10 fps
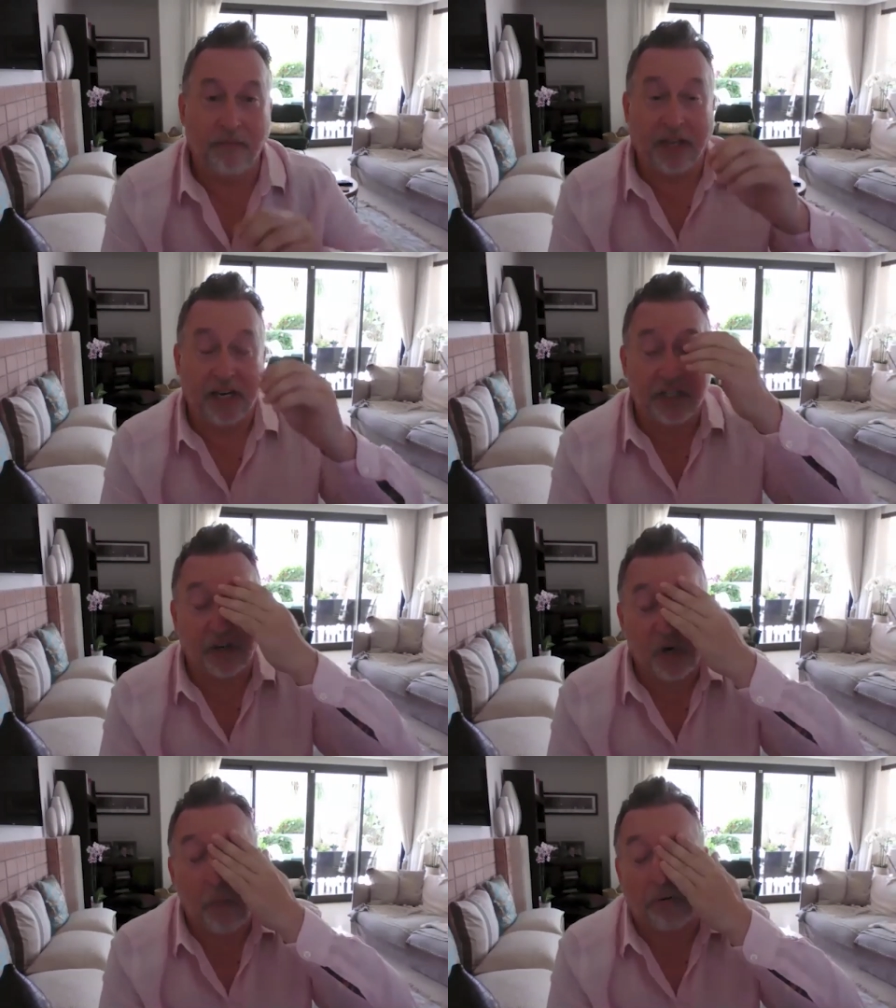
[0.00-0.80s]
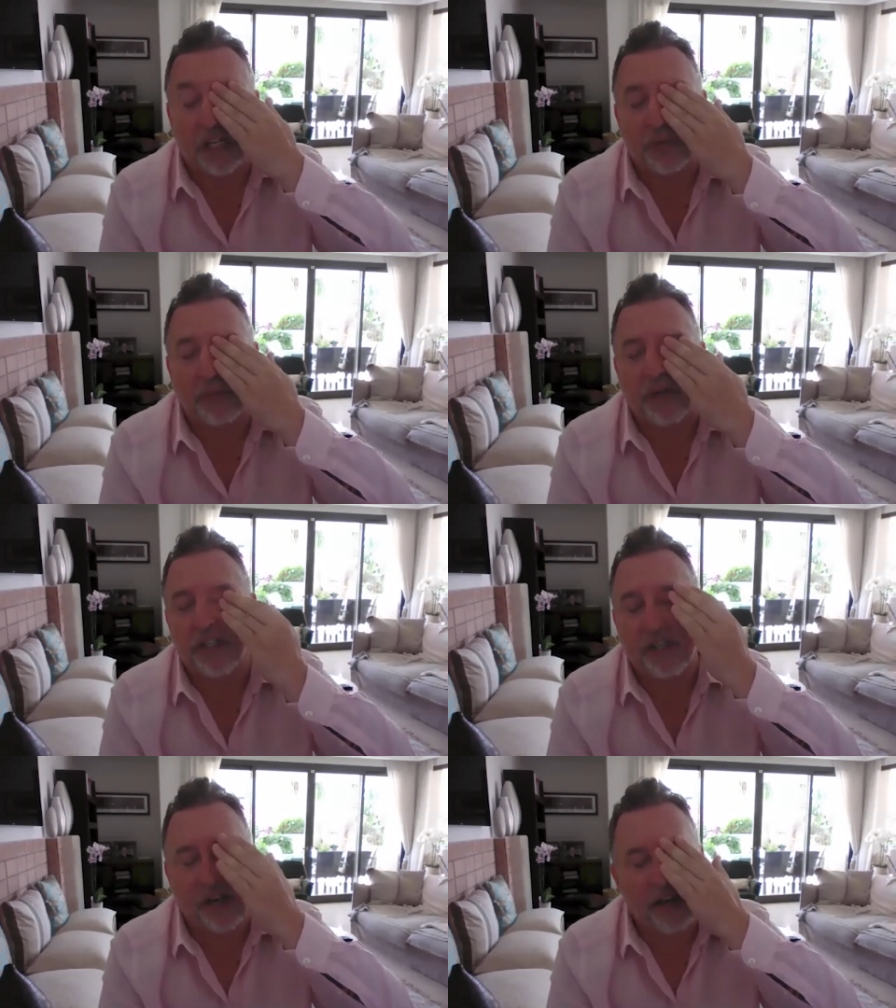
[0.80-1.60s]
And it's so complex. Where
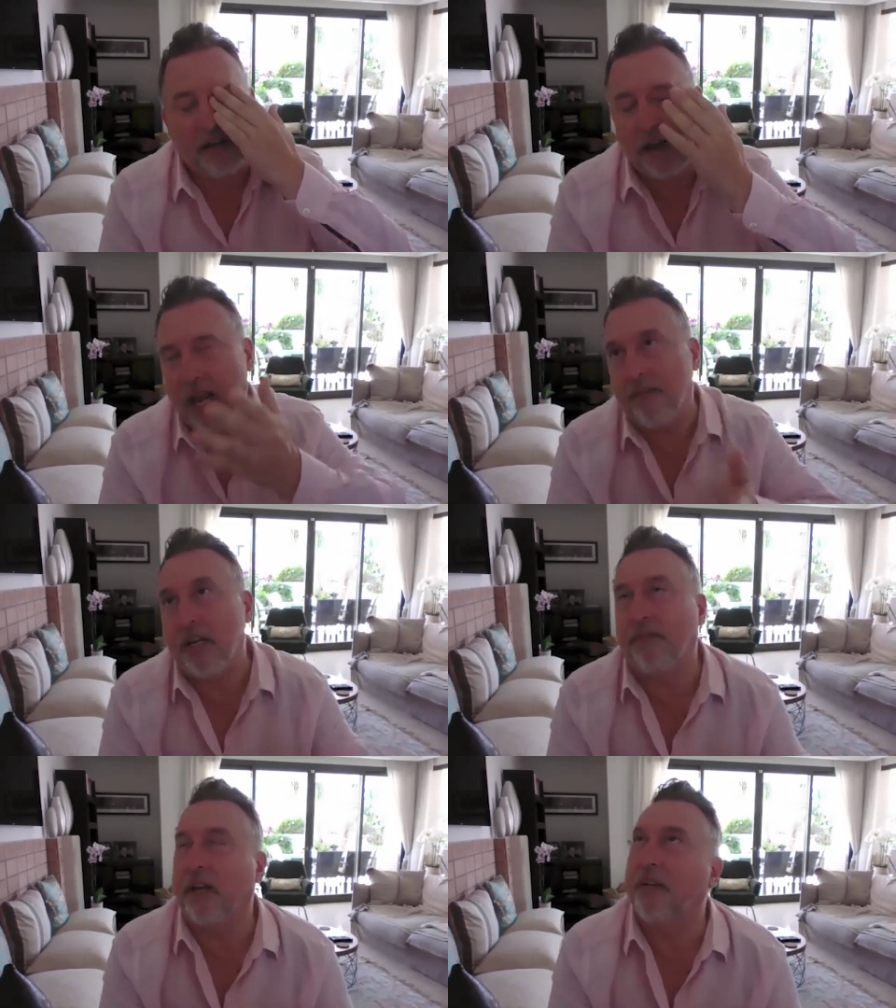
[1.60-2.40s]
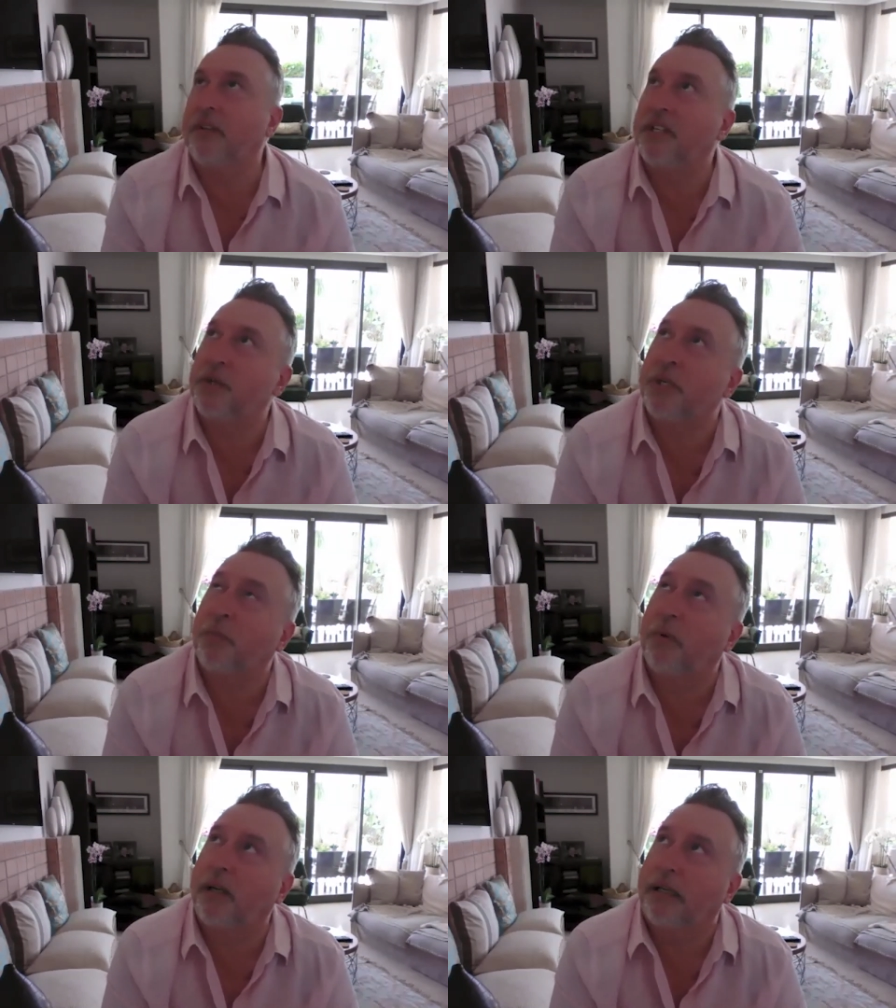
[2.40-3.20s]
even if you have this situation
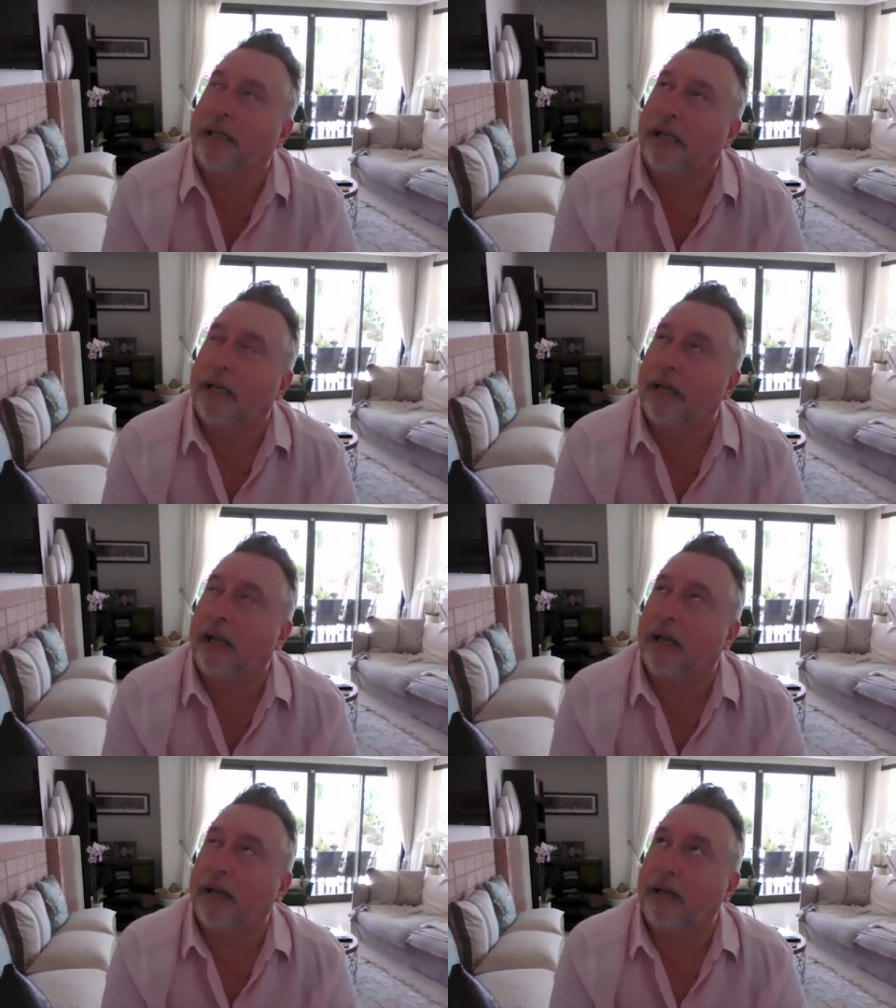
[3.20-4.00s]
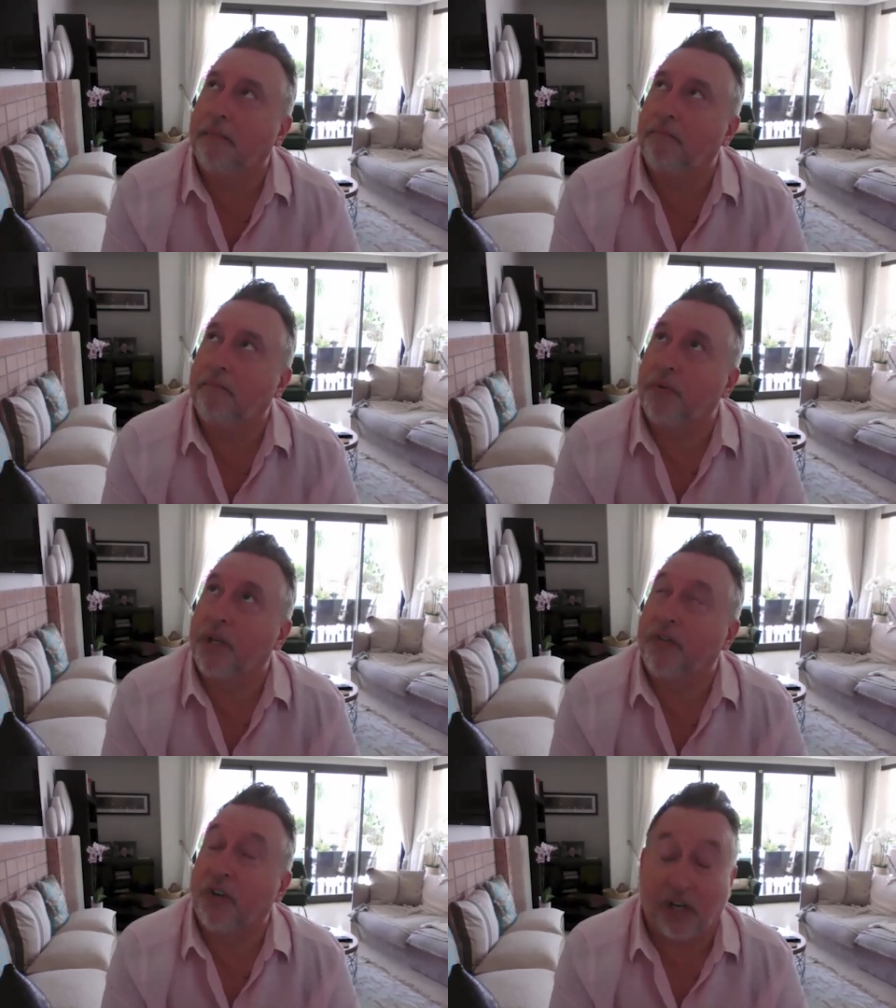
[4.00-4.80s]
where um,
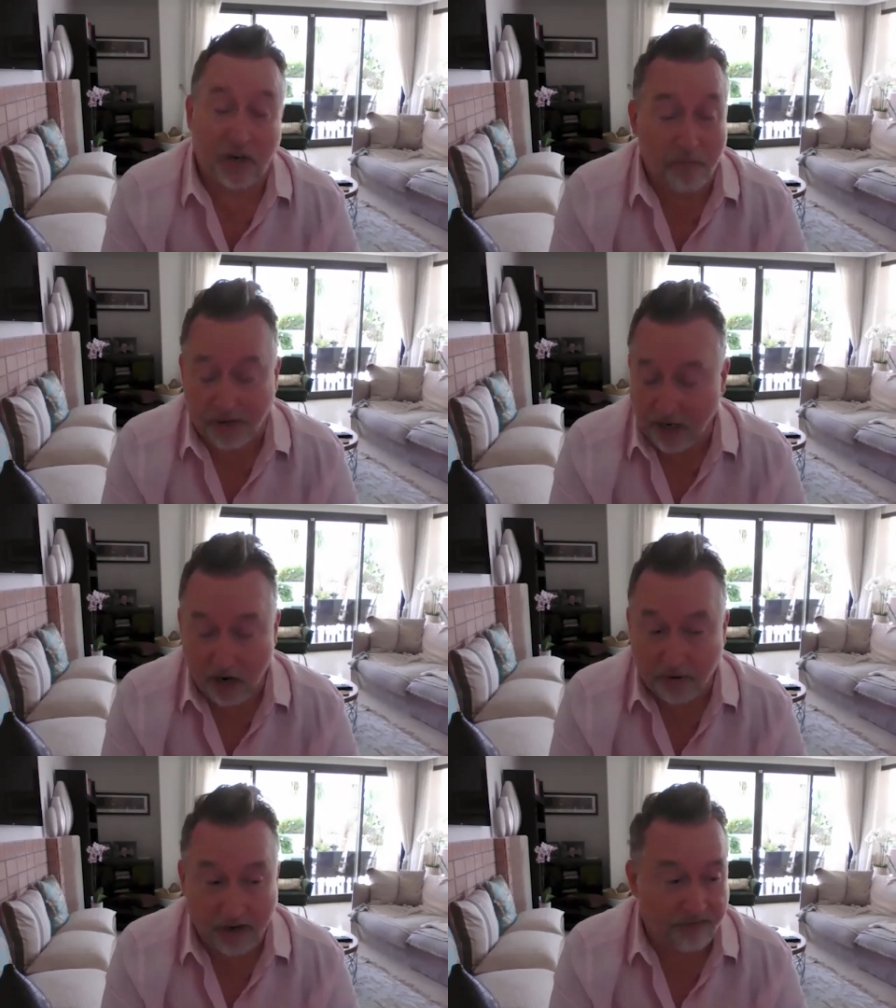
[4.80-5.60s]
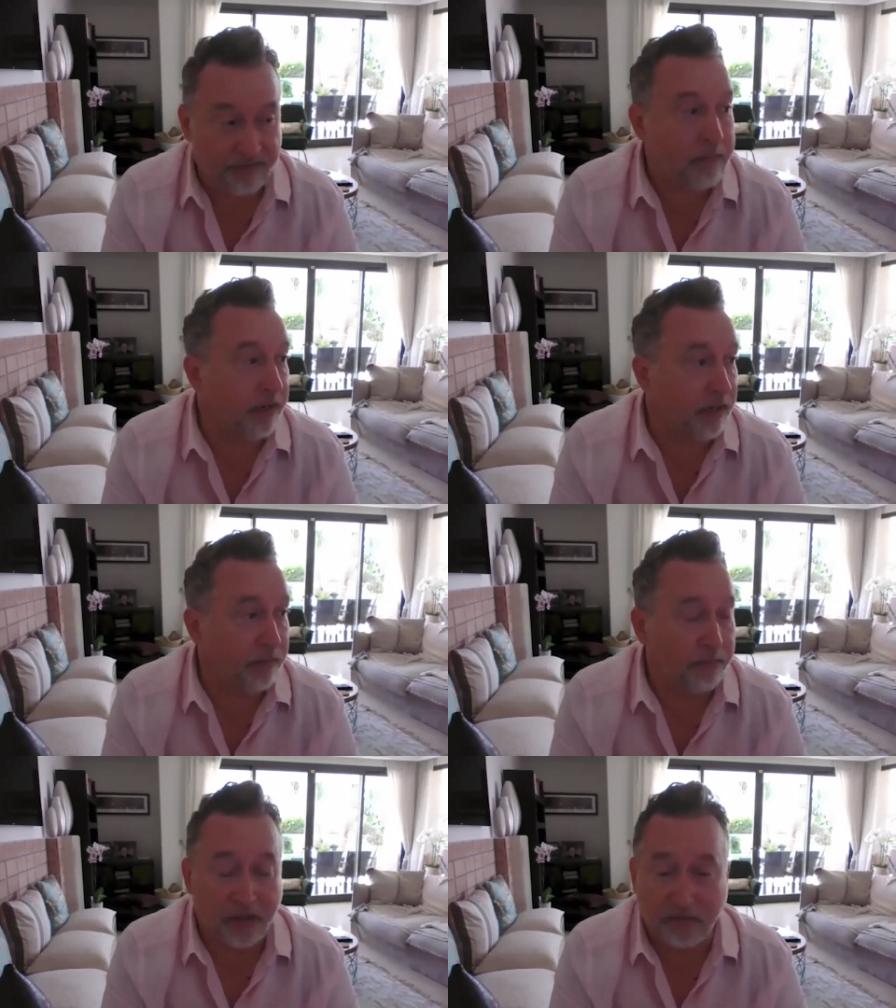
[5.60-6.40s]
you've got a company owned by a
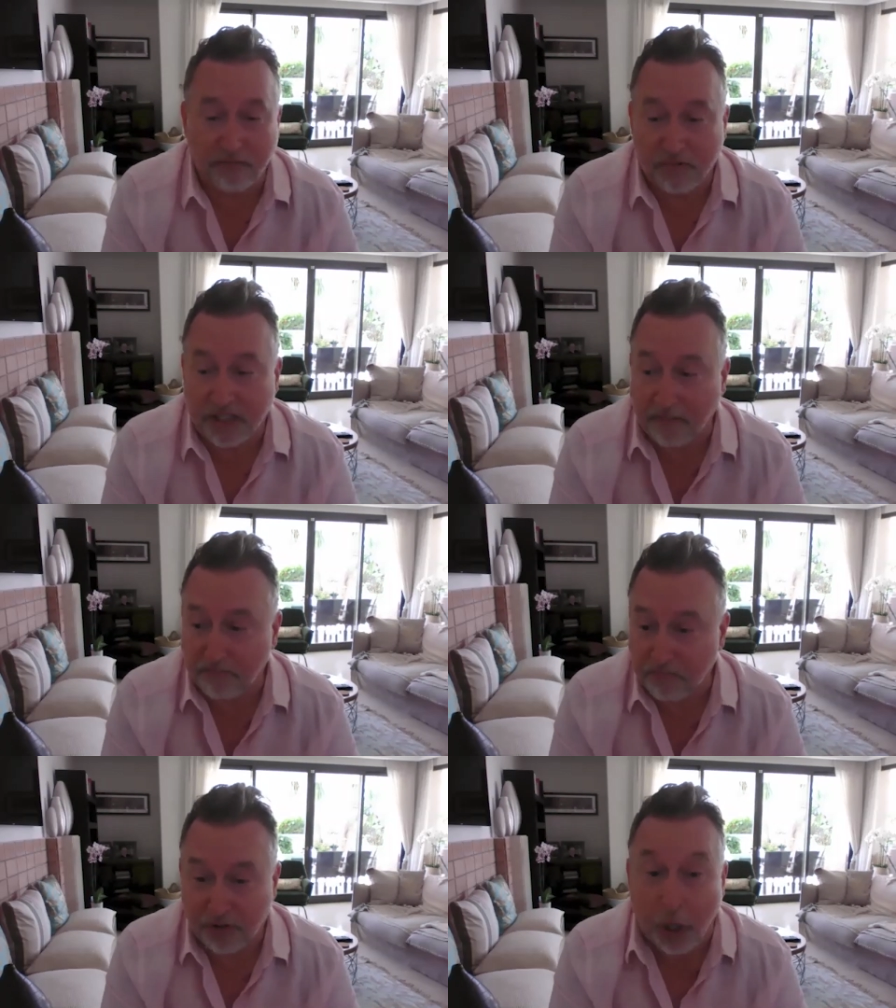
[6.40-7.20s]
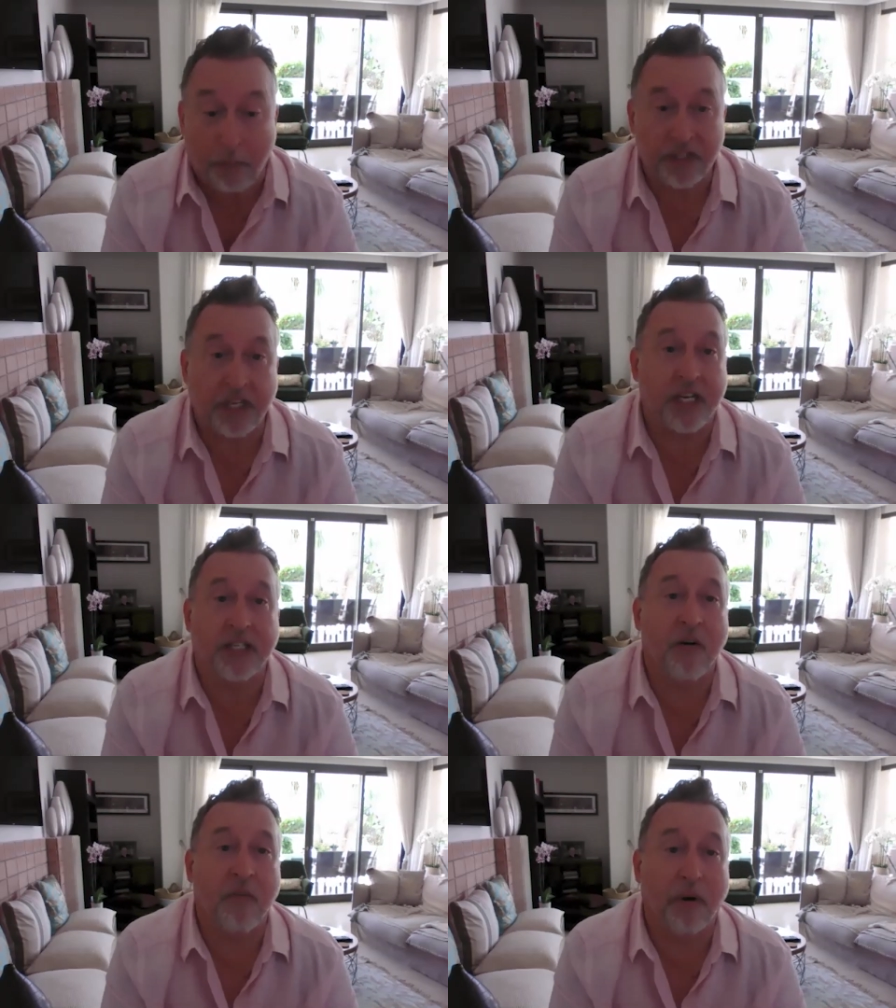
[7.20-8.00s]
family, but say two percent is
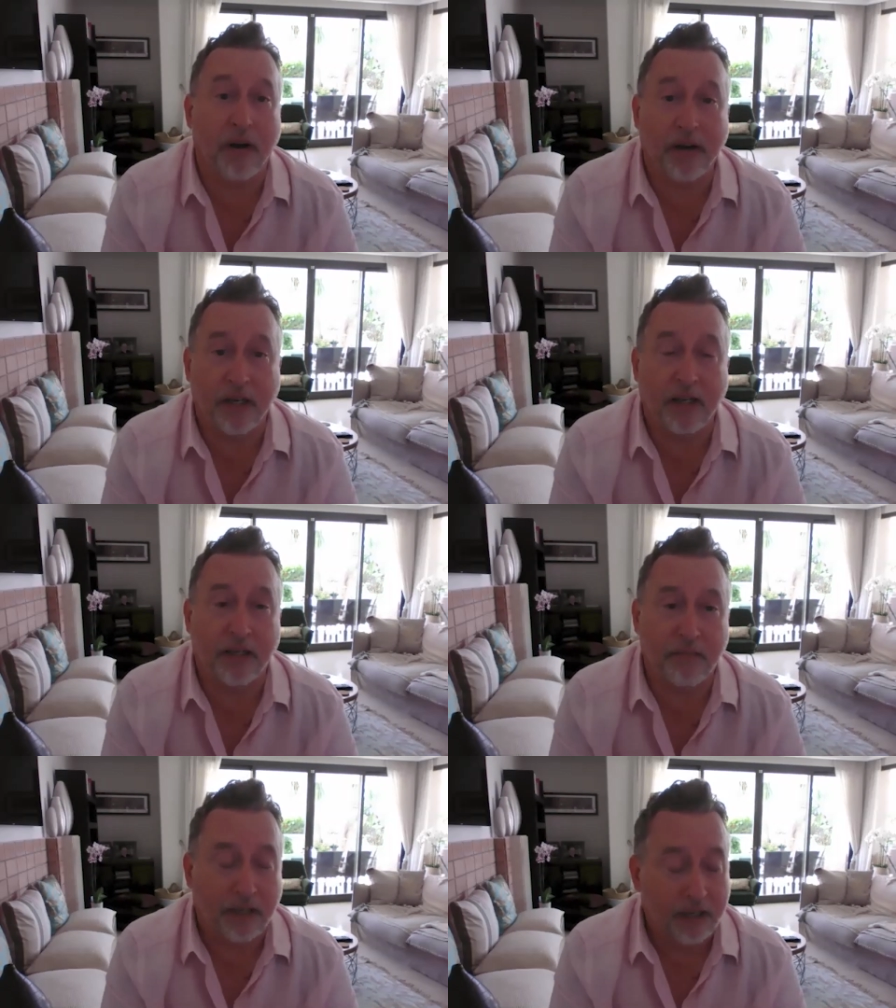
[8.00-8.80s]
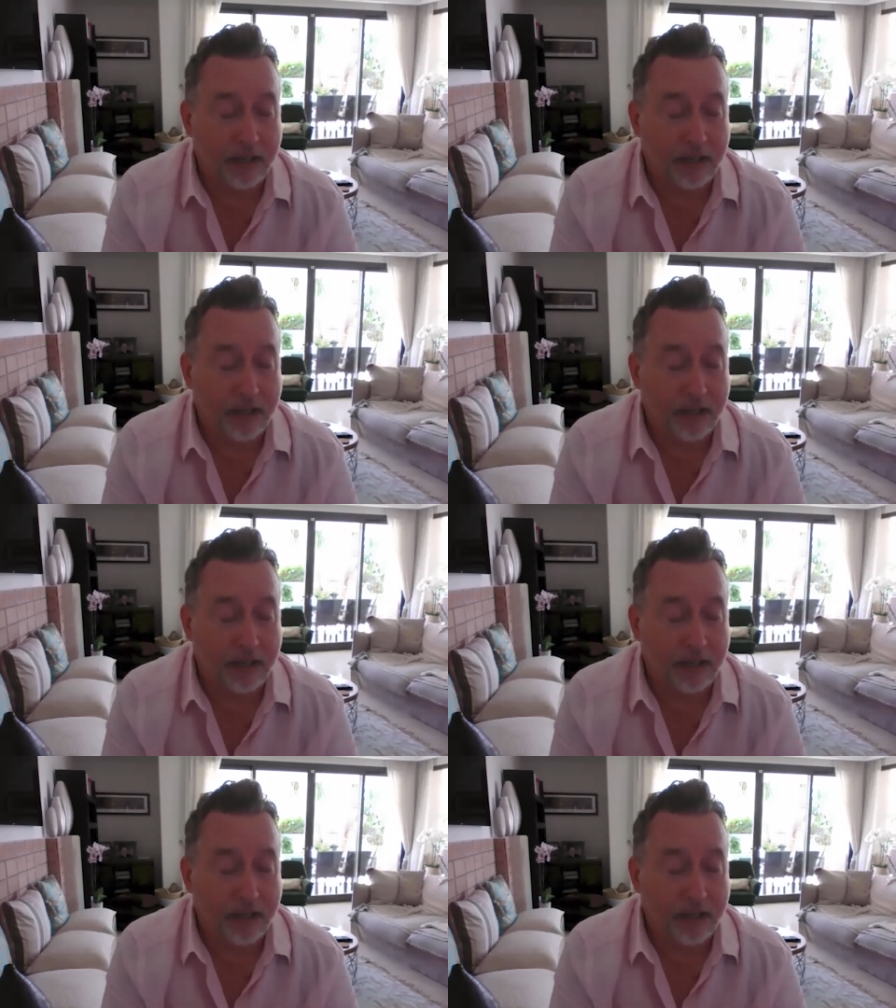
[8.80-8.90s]
owned by um,